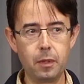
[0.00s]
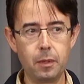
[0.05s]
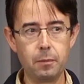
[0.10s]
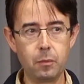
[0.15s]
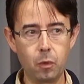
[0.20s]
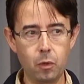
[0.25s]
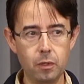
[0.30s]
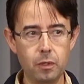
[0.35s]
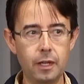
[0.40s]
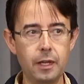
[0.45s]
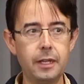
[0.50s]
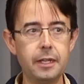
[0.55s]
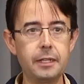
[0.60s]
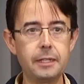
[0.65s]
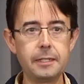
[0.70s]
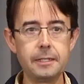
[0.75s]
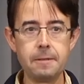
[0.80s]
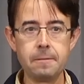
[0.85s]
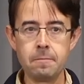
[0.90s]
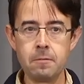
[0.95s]
But more
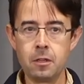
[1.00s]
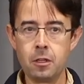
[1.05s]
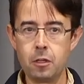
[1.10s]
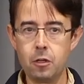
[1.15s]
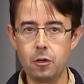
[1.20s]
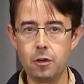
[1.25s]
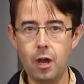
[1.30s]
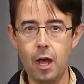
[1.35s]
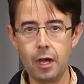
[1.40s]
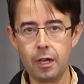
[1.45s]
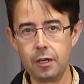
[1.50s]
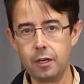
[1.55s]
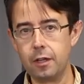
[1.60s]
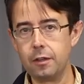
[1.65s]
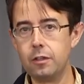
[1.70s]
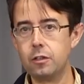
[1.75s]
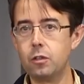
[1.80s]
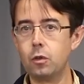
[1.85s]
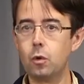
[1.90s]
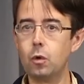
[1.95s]
like, you're knocking
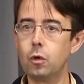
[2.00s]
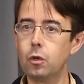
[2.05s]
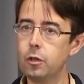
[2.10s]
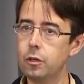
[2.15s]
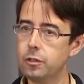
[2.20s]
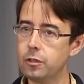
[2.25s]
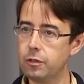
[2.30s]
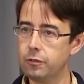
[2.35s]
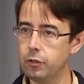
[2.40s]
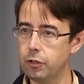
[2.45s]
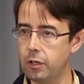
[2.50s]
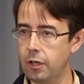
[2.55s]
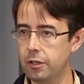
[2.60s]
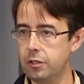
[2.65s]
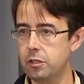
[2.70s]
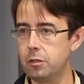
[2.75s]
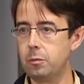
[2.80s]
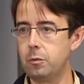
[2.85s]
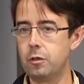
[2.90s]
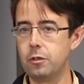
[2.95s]
on the doors of your
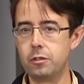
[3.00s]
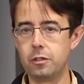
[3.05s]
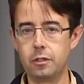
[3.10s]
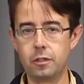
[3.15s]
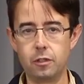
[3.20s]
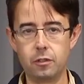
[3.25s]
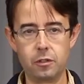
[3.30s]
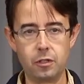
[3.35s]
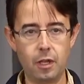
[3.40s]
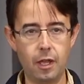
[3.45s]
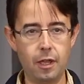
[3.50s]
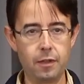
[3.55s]
customers and they're,